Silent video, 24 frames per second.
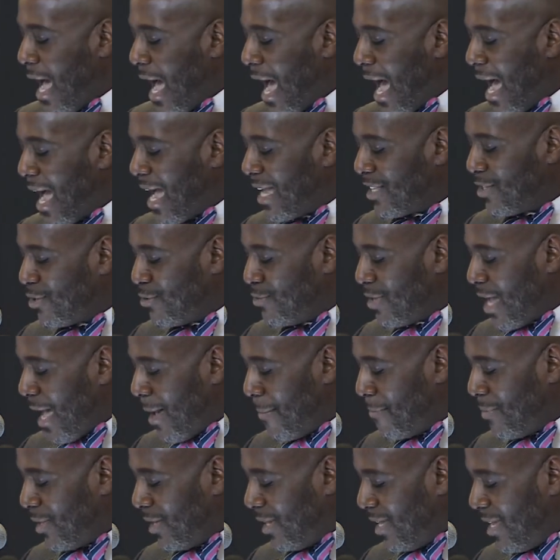I do
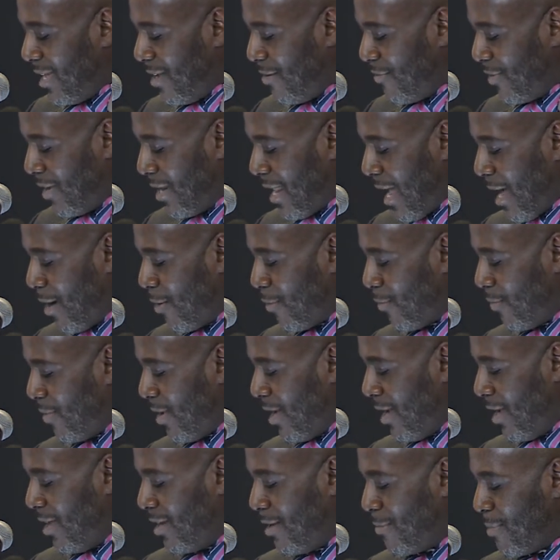not believe in
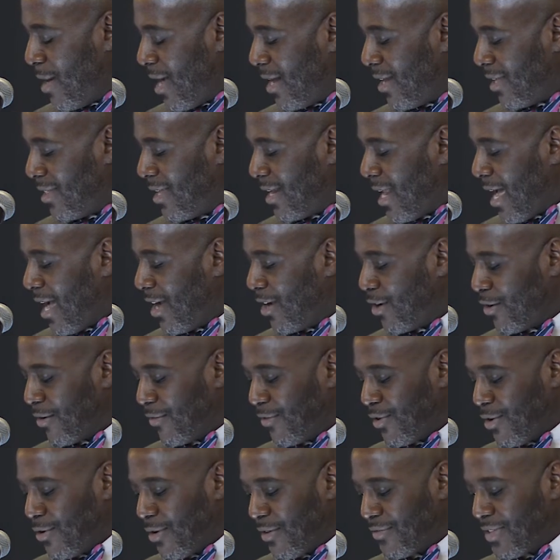anybody that I
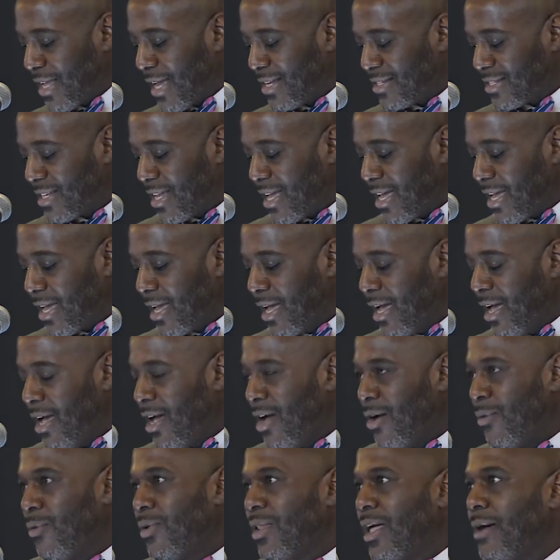interview, if they say,
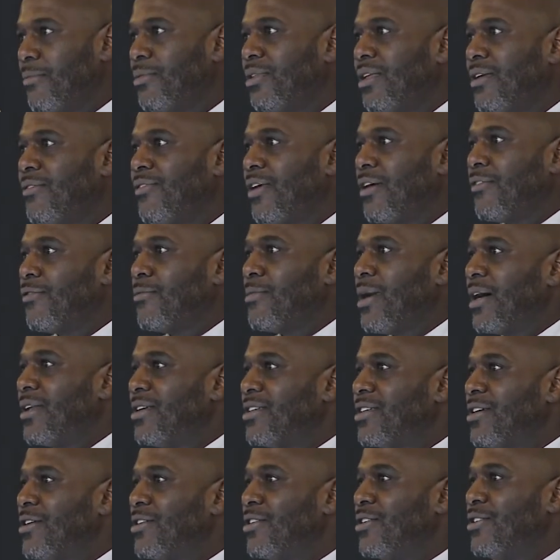well, I believe
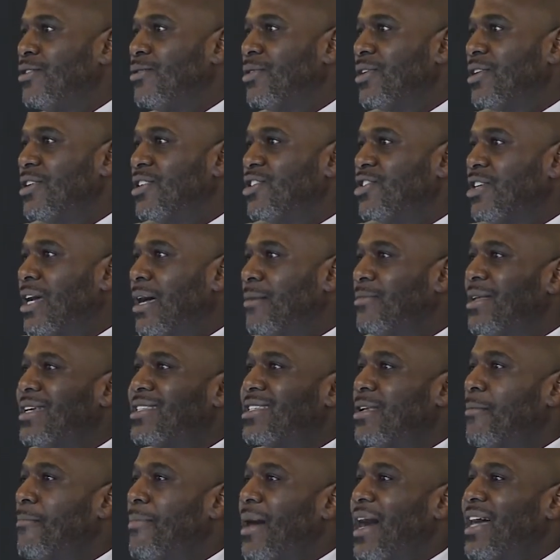everybody's here to do a good job.
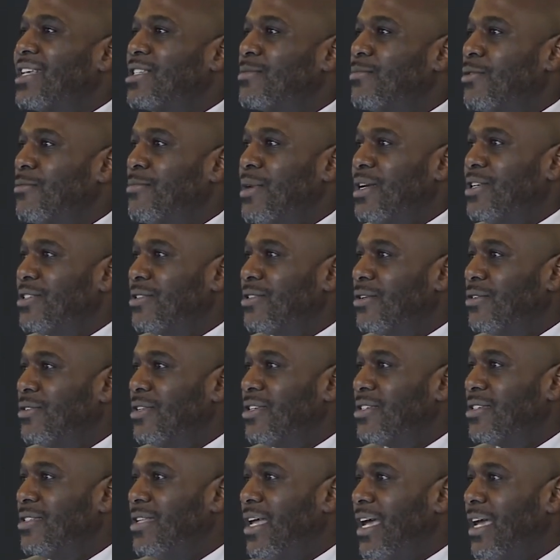That's impossible based on
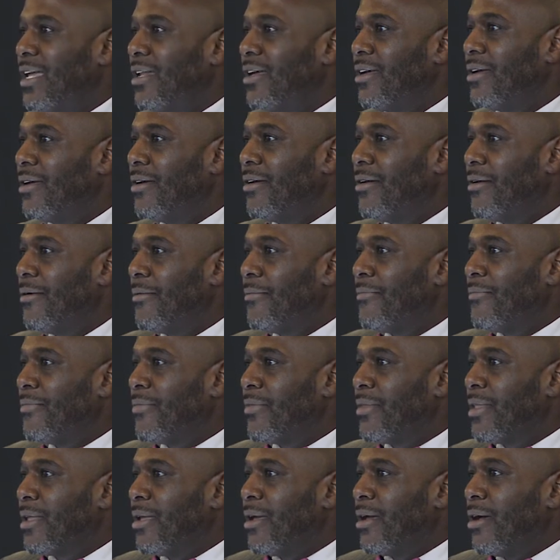this data.
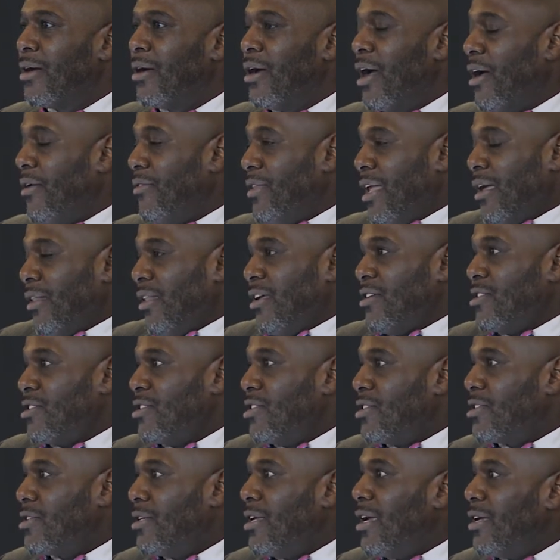Now let's
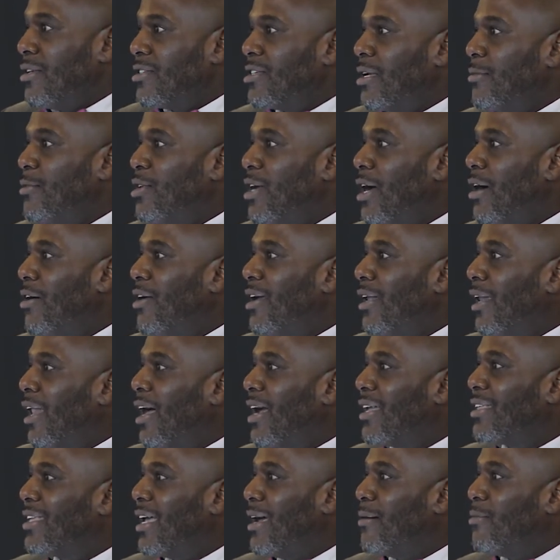just, some of y'all ain't
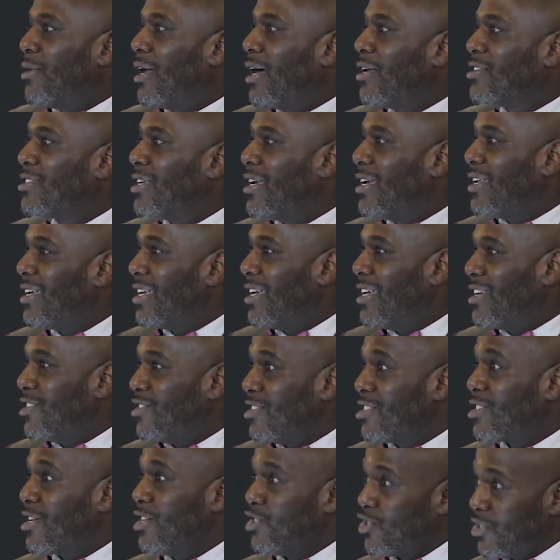like that, but I'll say it again
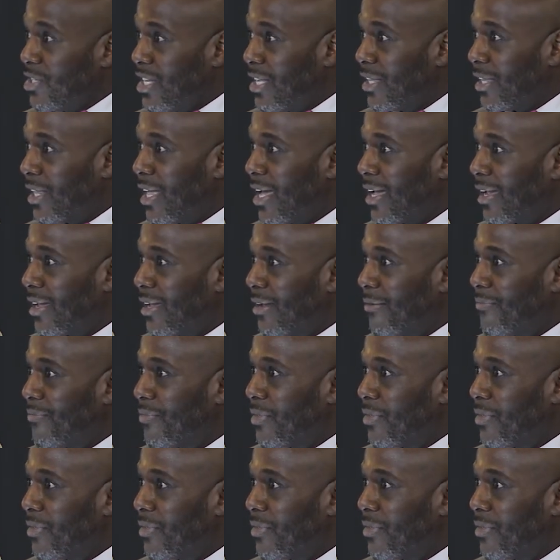just because you didn't like it.